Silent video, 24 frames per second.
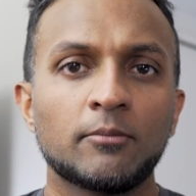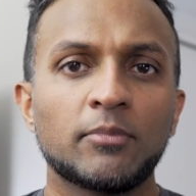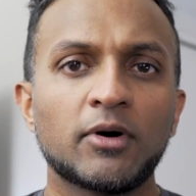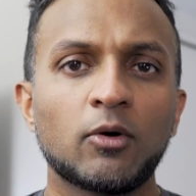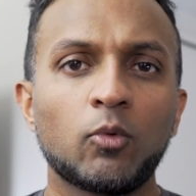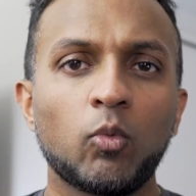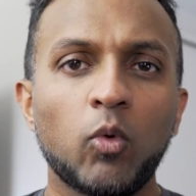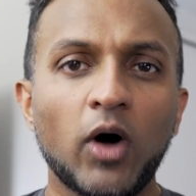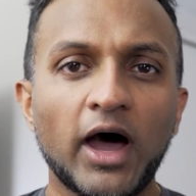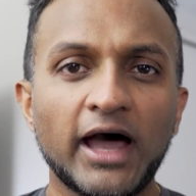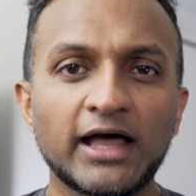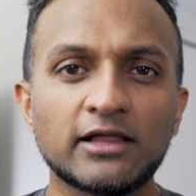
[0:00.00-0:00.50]

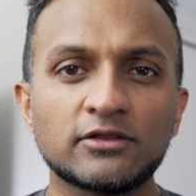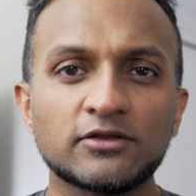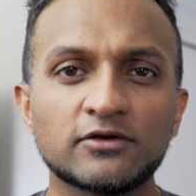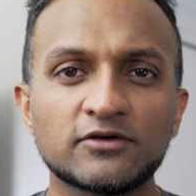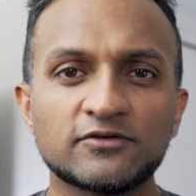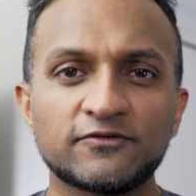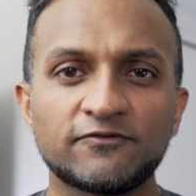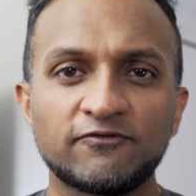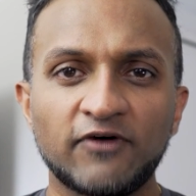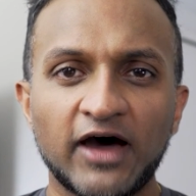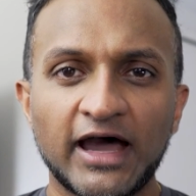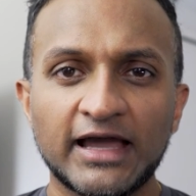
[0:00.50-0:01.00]
But while
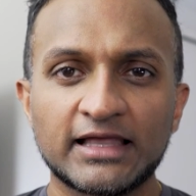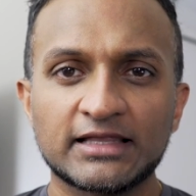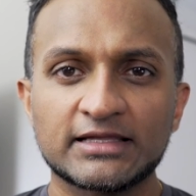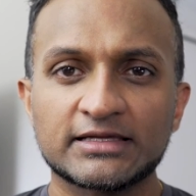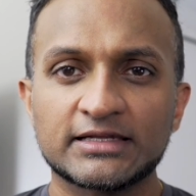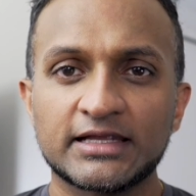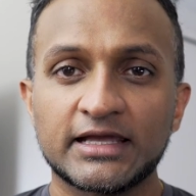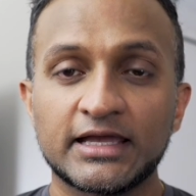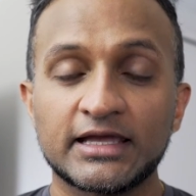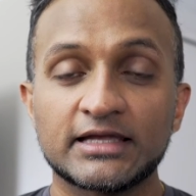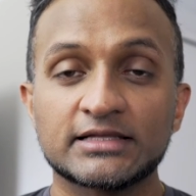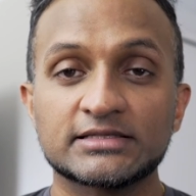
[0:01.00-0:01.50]
those
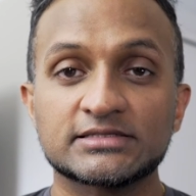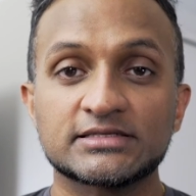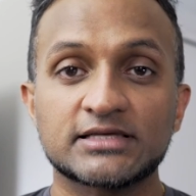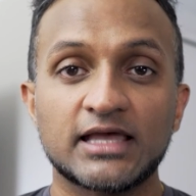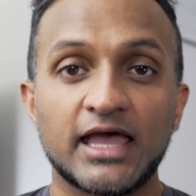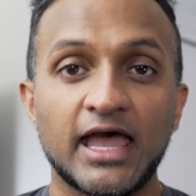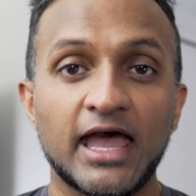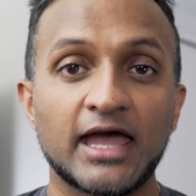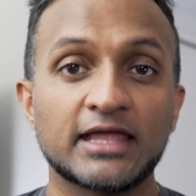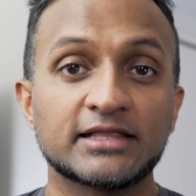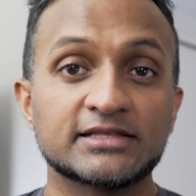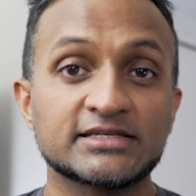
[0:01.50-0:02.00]
violent hits
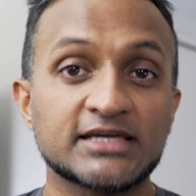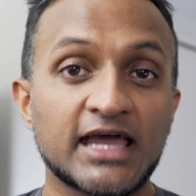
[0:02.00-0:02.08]
and